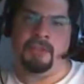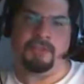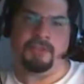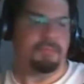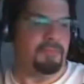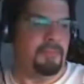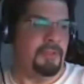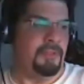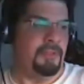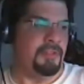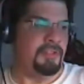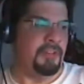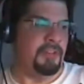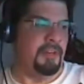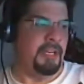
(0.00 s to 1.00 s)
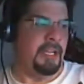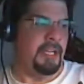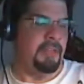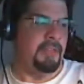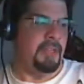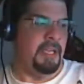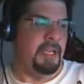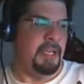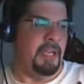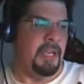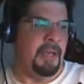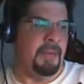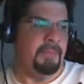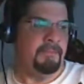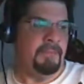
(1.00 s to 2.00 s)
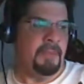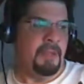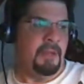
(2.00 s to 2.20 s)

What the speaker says: just turned in the